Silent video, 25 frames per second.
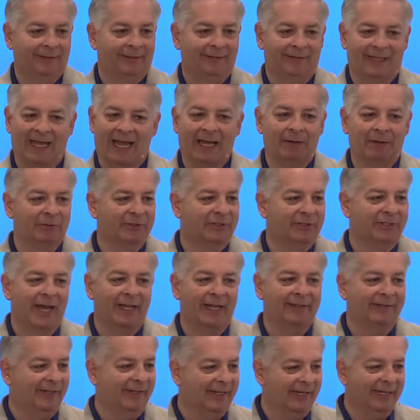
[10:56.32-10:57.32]
That was
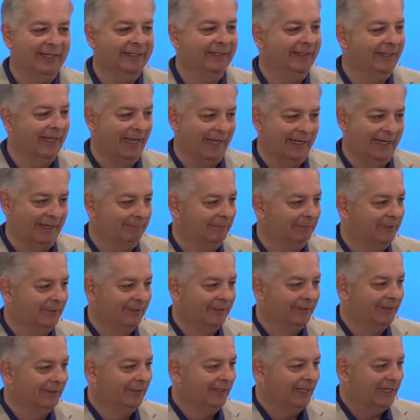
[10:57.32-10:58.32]
not the end game.
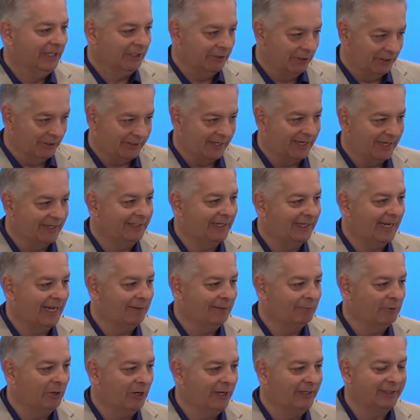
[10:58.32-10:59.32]
You know what the end
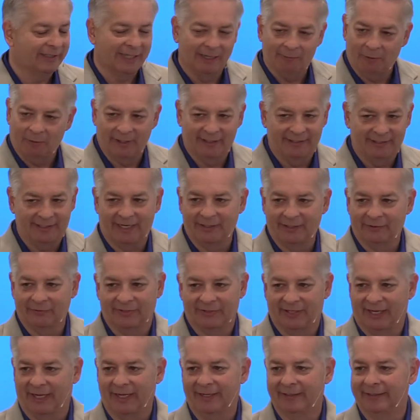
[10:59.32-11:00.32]
game was? They wanted Daniel
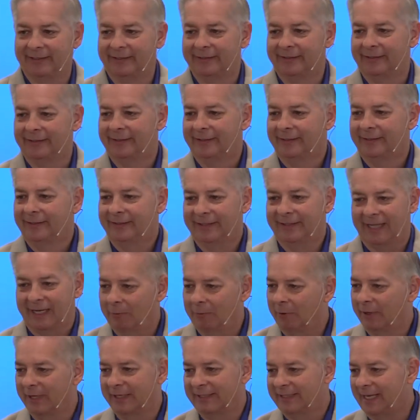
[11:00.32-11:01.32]
dead. They
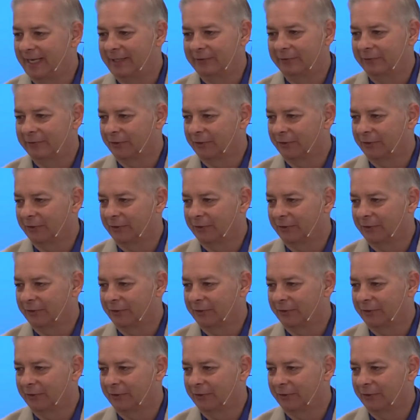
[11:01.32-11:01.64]
wanted Daniel